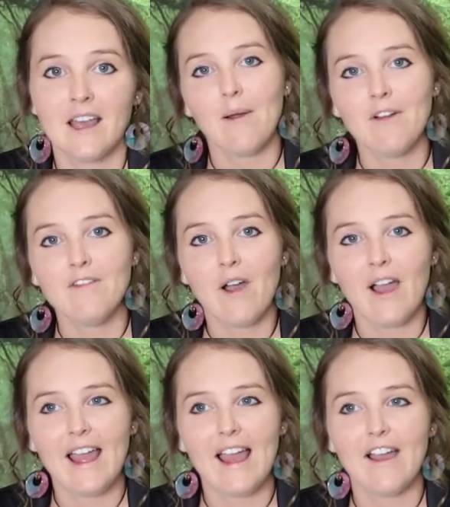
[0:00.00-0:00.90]
However,
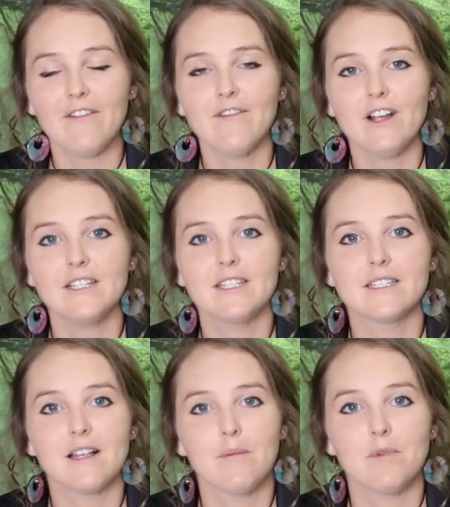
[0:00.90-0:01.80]
I have read
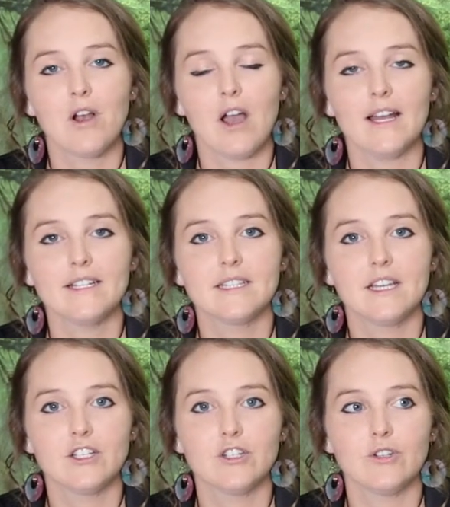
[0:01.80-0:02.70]
some guides
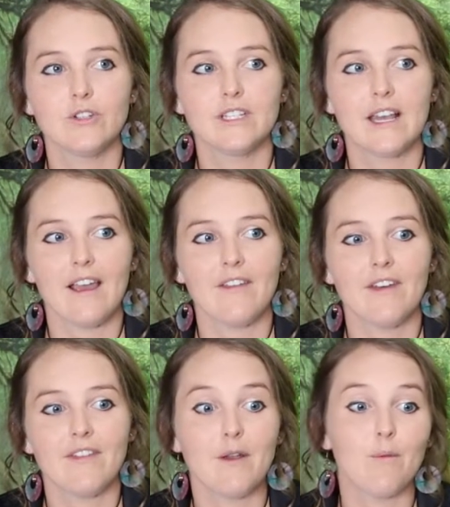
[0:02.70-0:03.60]
that do say
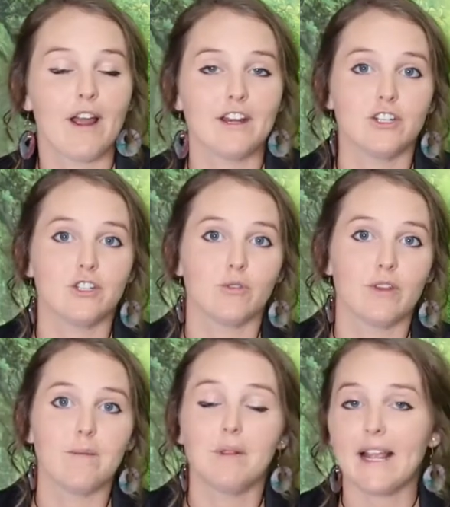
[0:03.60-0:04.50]
that they wait until
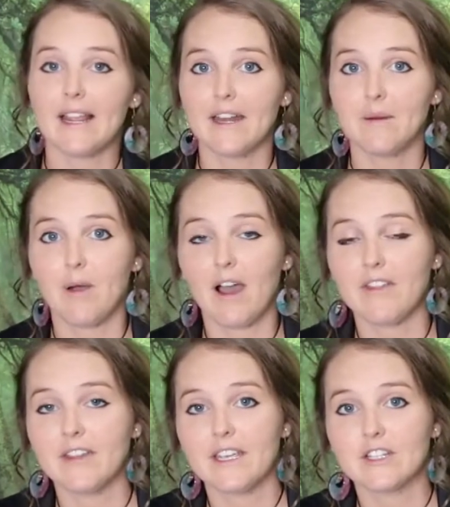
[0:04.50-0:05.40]
their black-headed
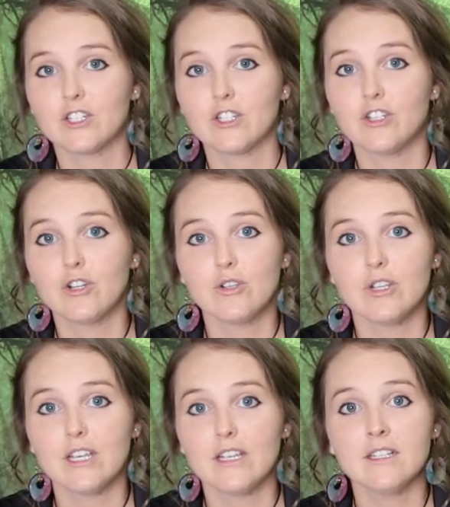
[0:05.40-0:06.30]
python gets to 2
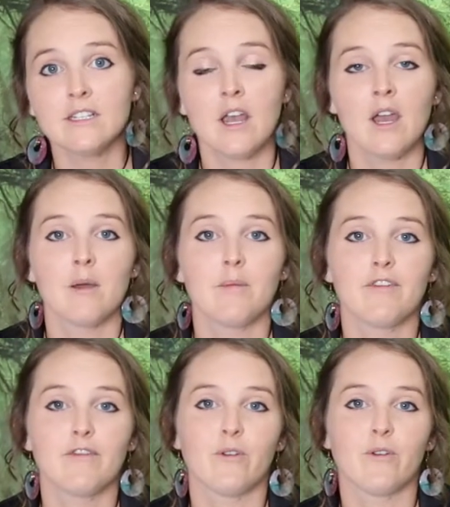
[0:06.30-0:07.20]
years
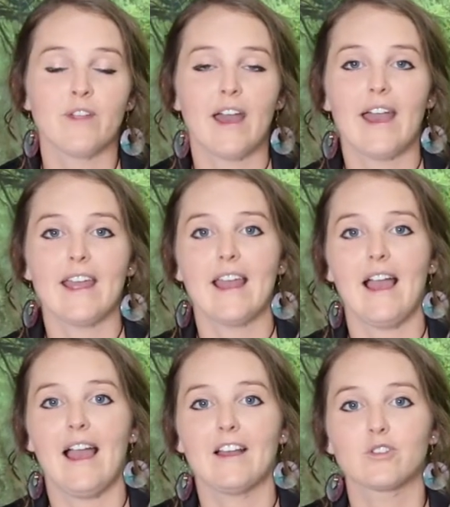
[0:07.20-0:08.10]
before they
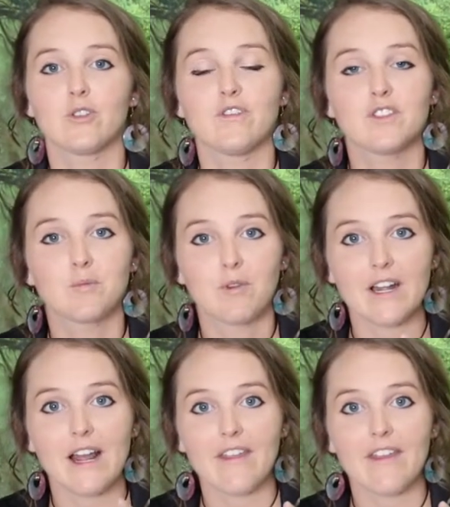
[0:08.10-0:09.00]
sort of
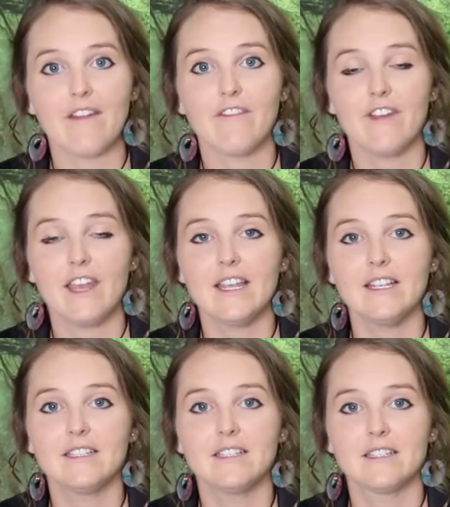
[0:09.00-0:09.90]
spread out their
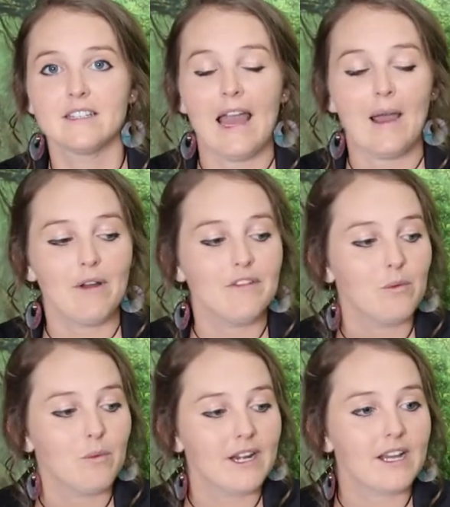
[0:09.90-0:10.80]
feeds. However,
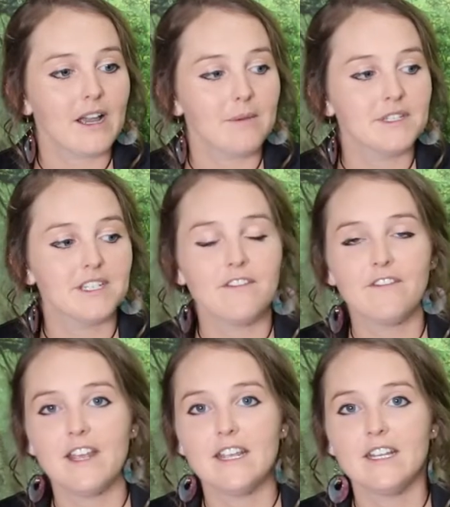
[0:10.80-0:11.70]
when it comes to
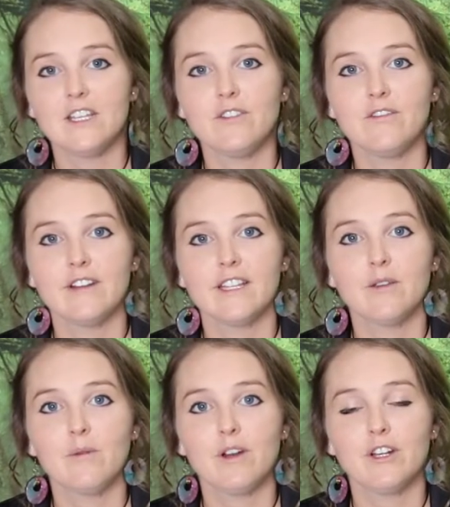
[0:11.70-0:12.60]
feeding, you
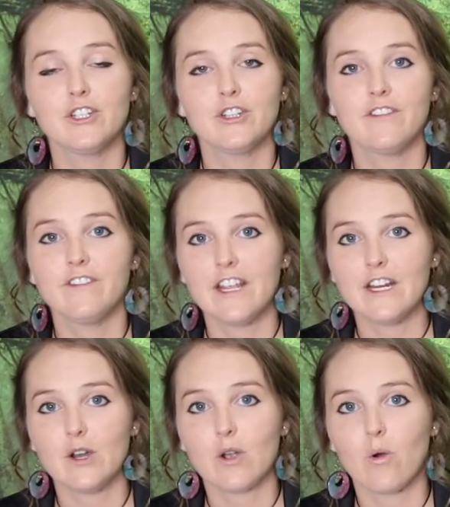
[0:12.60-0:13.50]
really want to
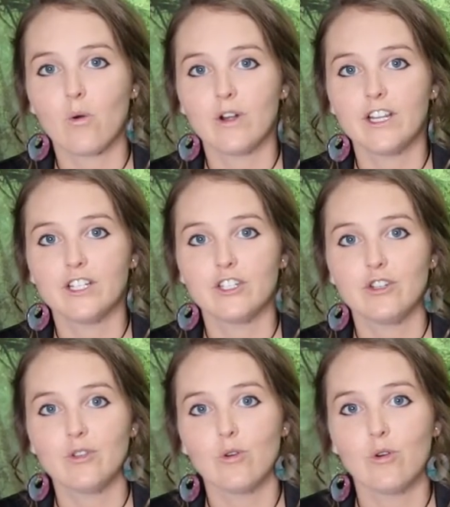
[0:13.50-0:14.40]
feed according to
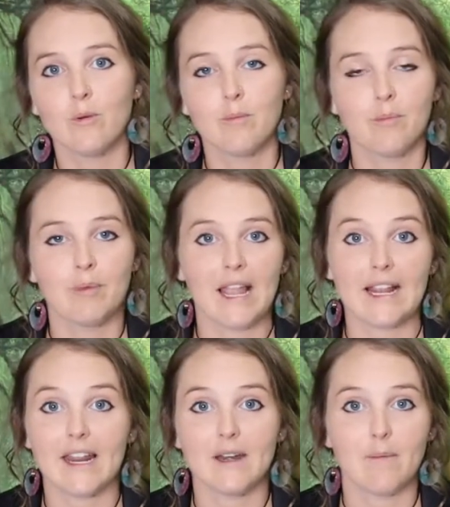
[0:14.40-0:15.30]
your
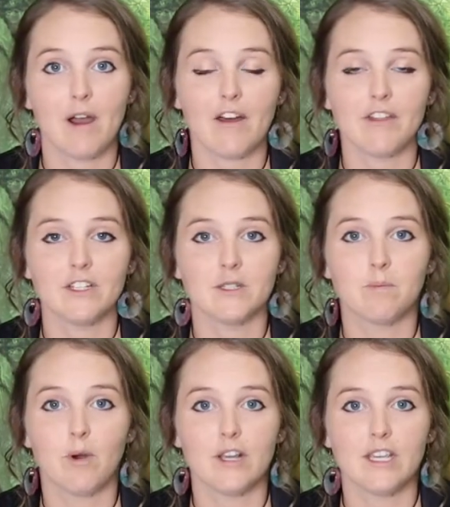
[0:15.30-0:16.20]
black-headed python's
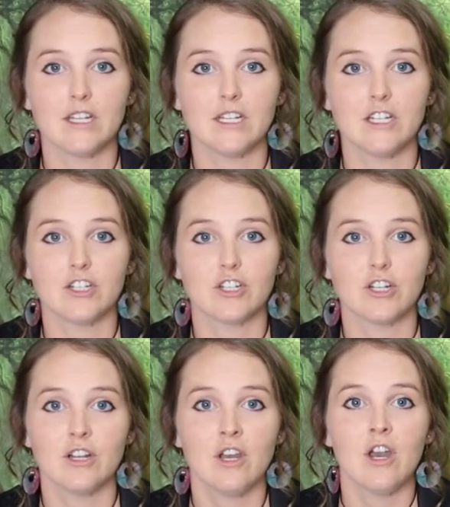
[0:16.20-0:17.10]
body
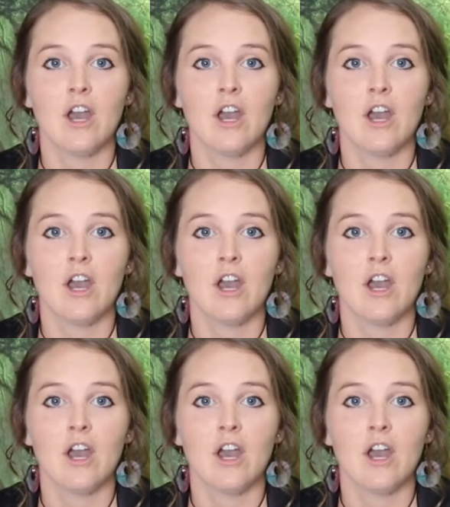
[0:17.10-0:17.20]
condition.